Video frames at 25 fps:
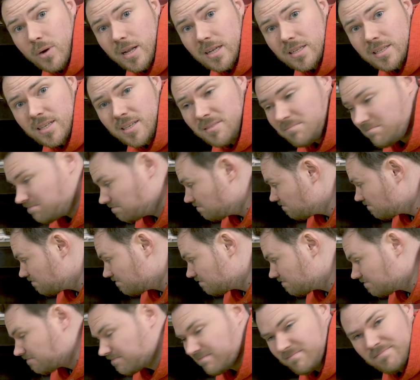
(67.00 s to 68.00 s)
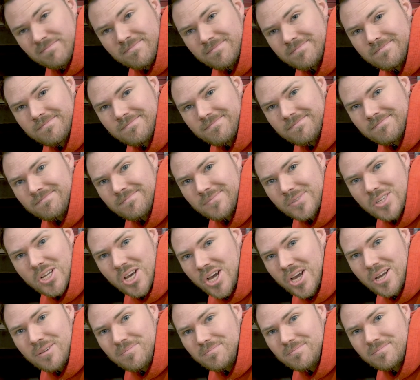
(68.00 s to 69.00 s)
Welder?
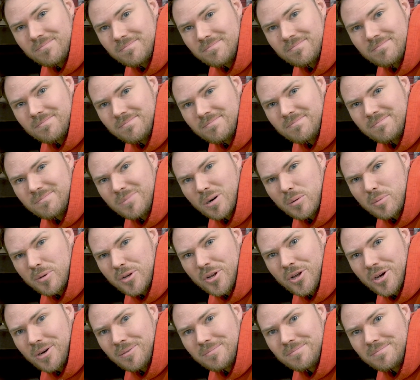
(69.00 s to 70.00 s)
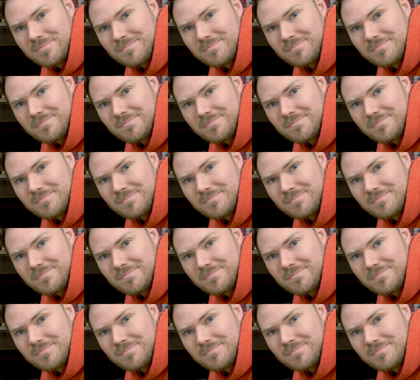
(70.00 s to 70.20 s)
No, probably not.